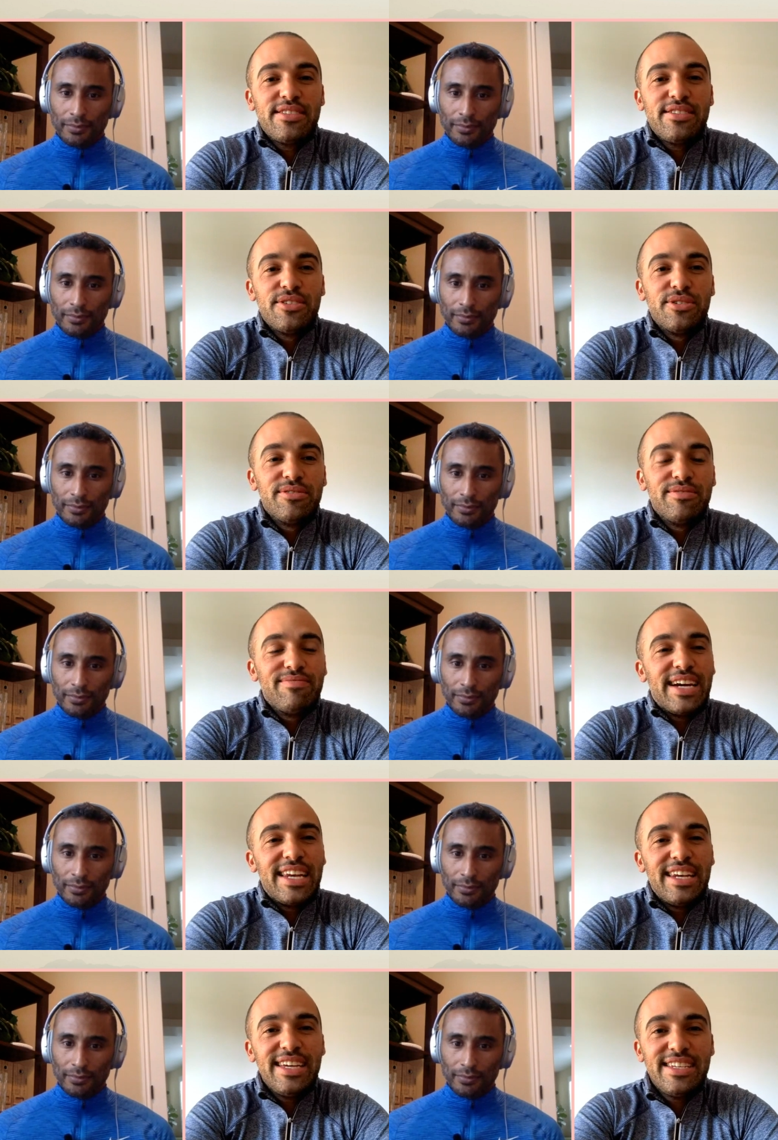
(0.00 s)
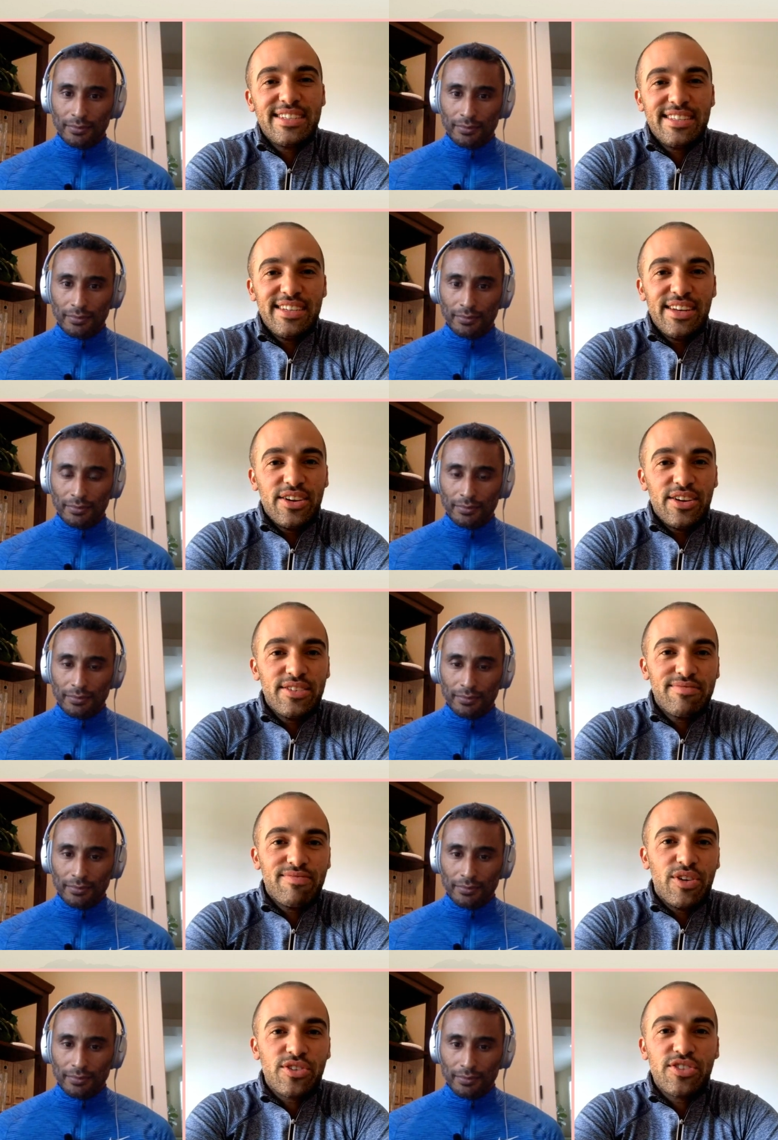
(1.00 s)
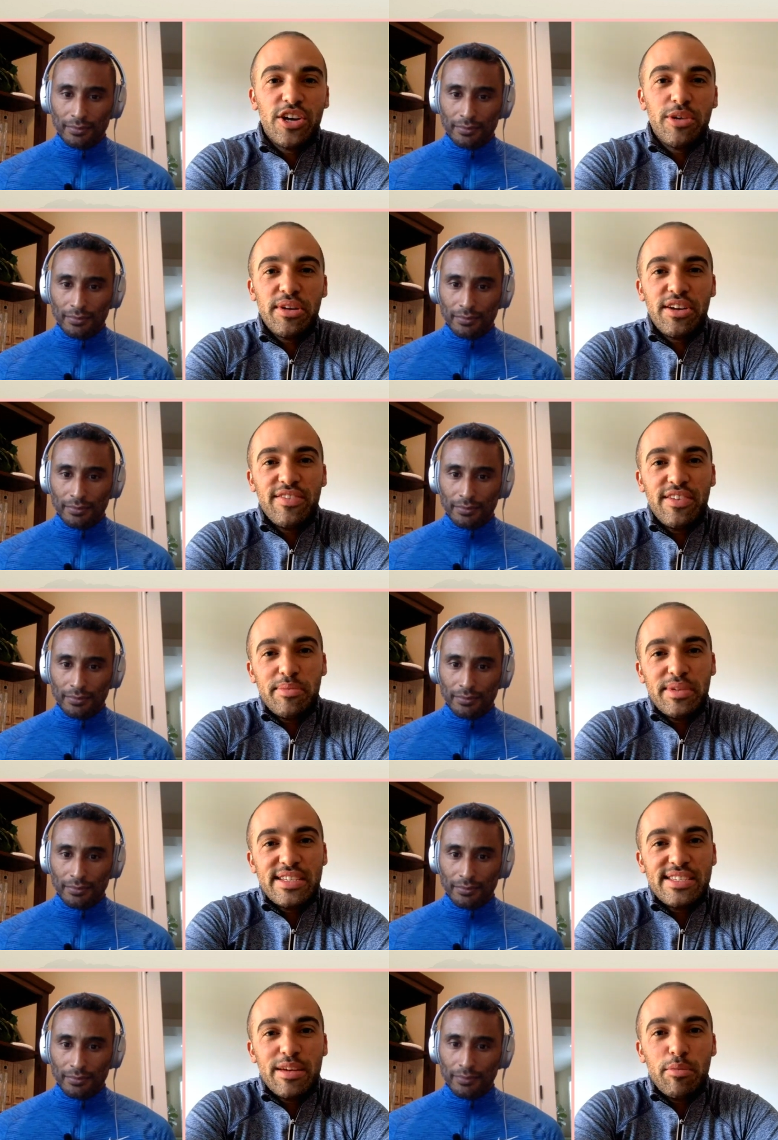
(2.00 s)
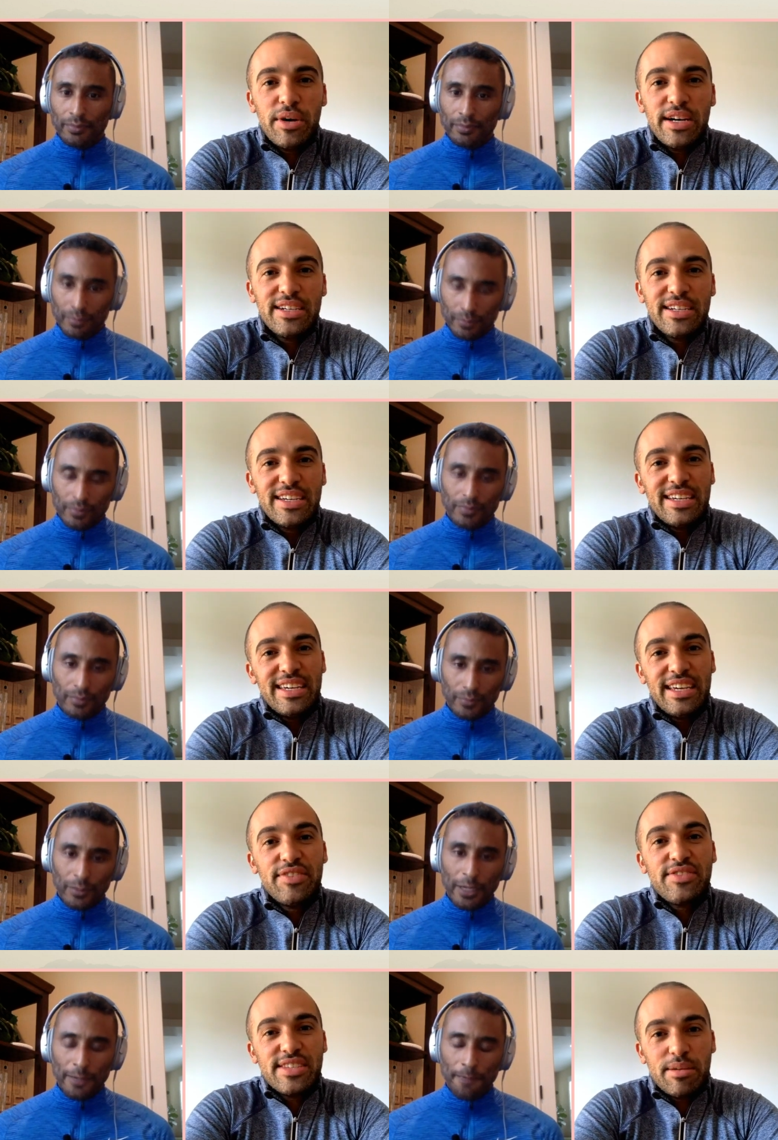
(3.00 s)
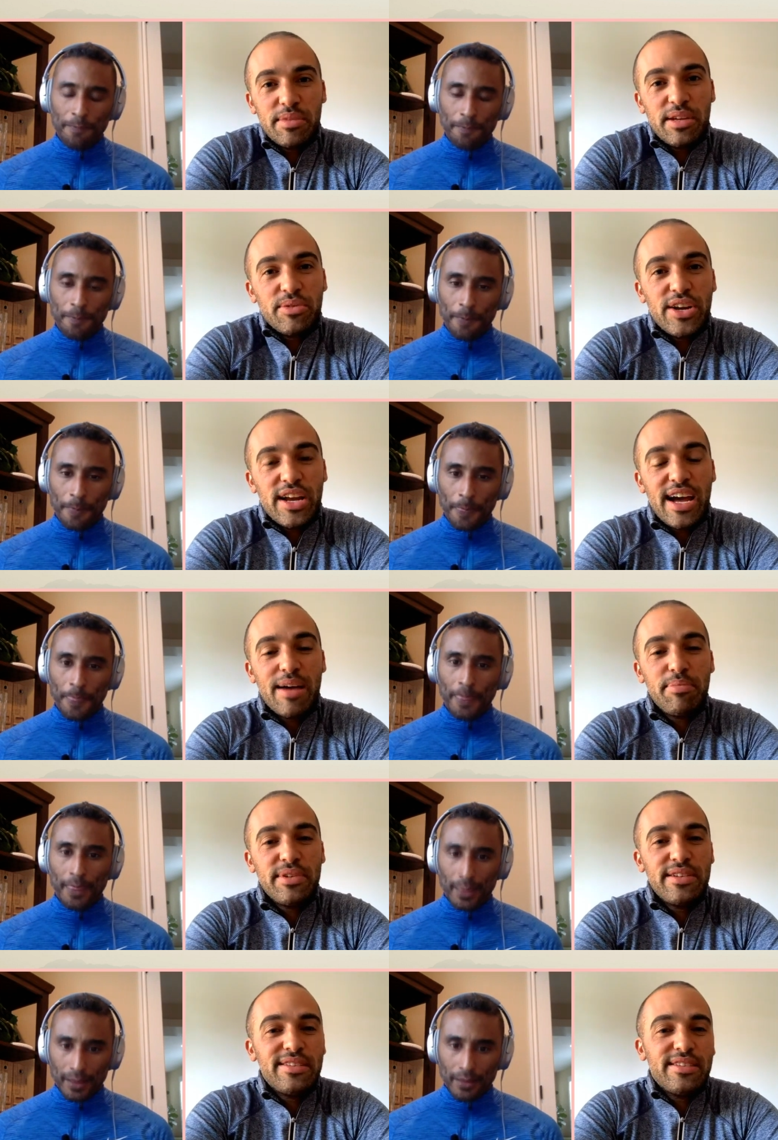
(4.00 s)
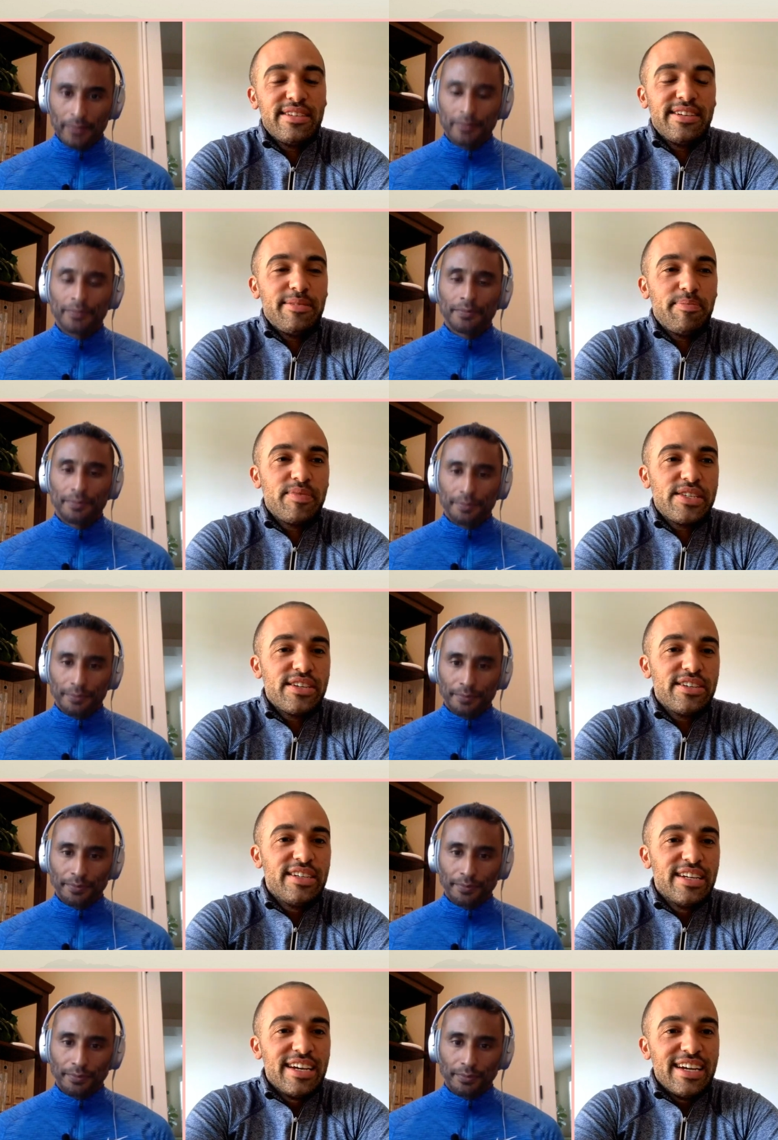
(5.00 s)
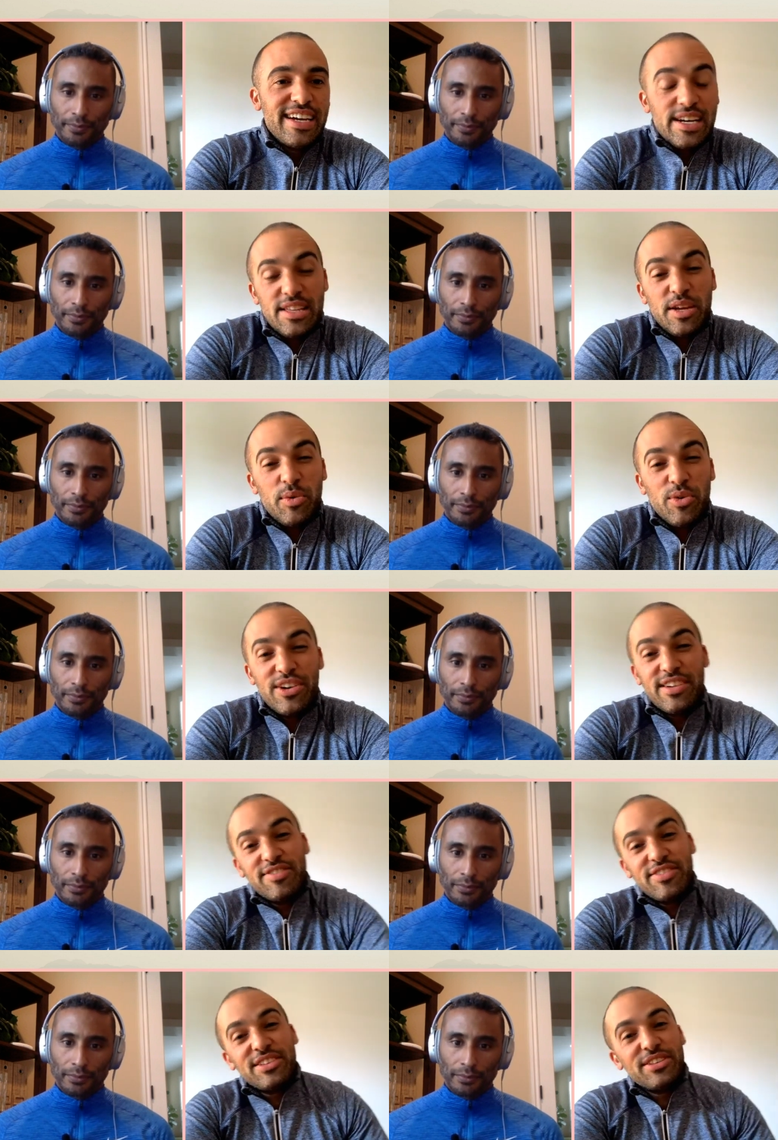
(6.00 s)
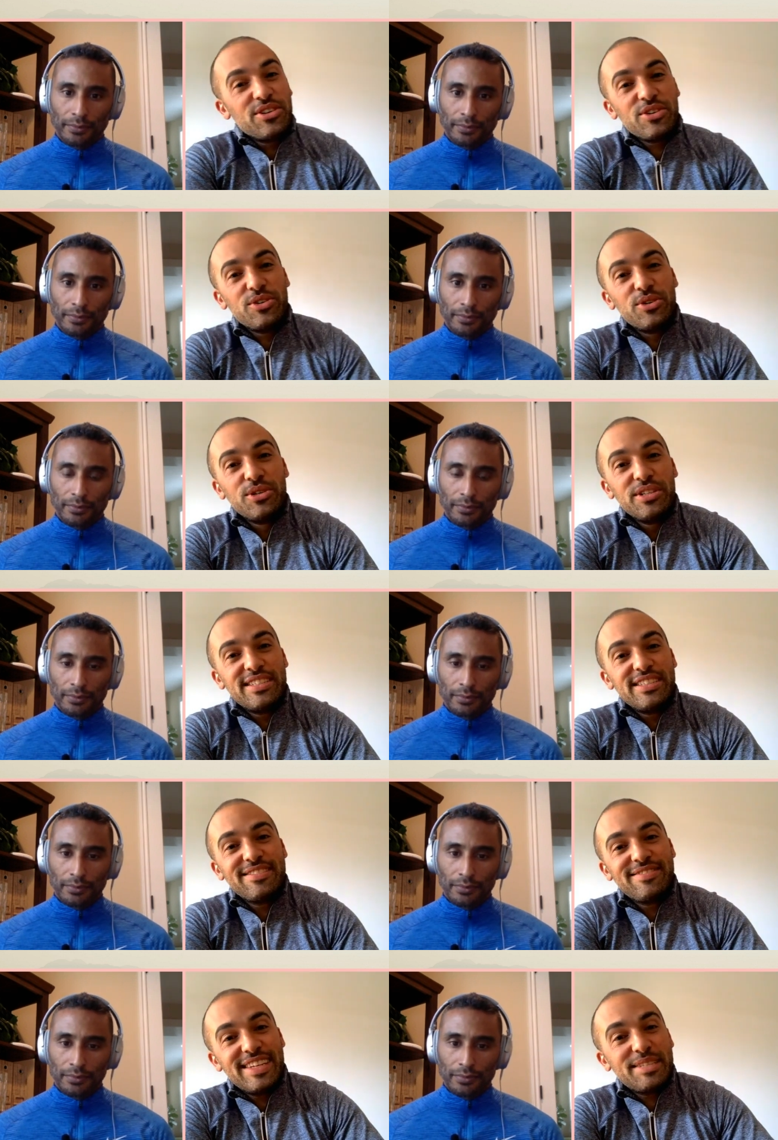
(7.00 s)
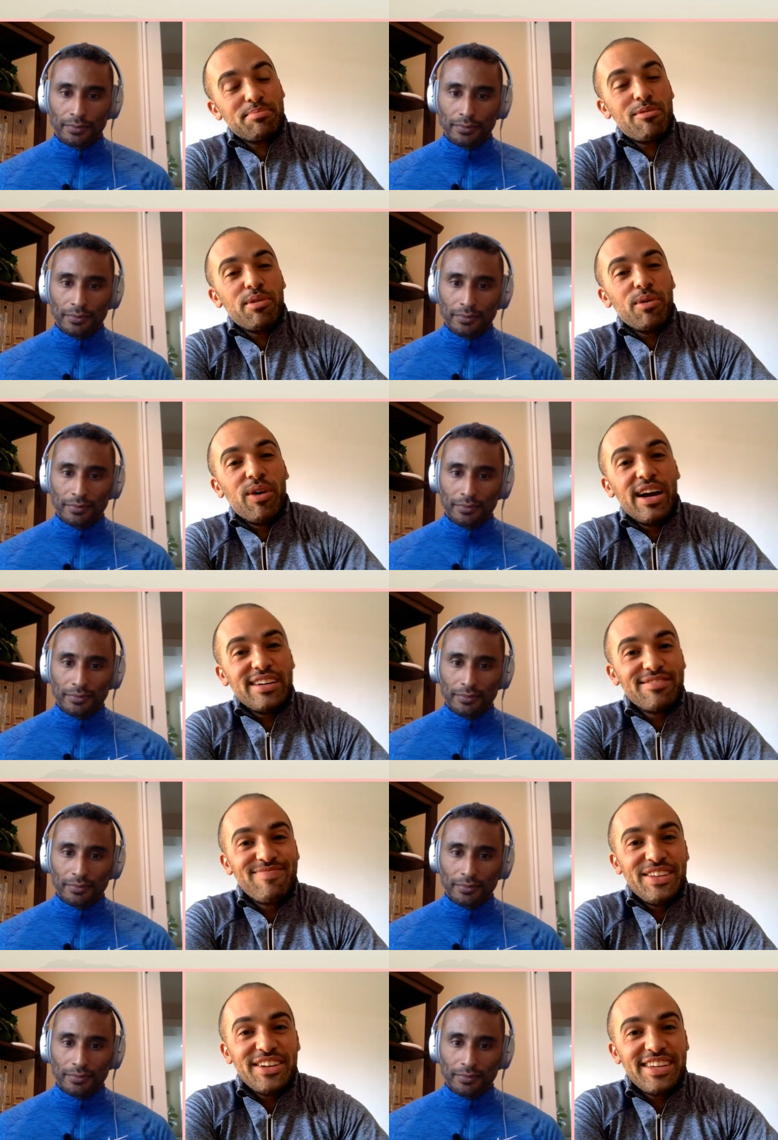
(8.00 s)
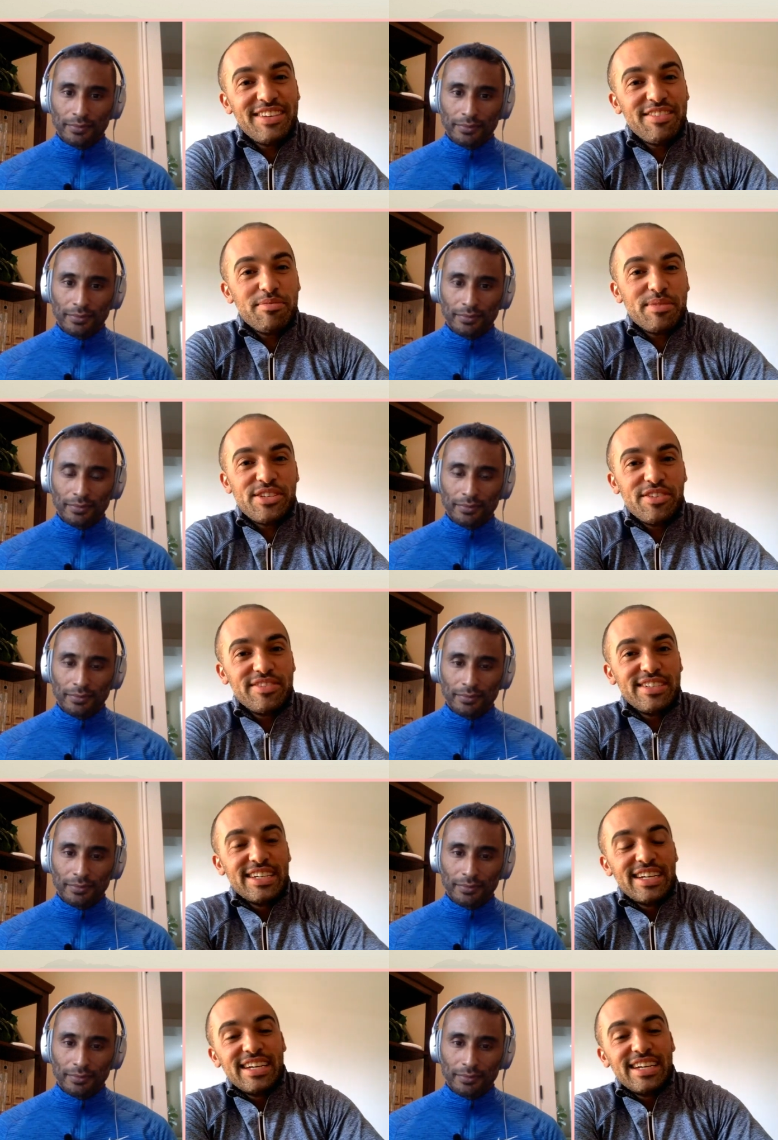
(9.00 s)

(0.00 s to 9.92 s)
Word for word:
Speaker 1: till at least, you know, October, November, December, if right. something were to happen. Um, so I think we're in it for the long haul, and that's probably why I've, you know, given myself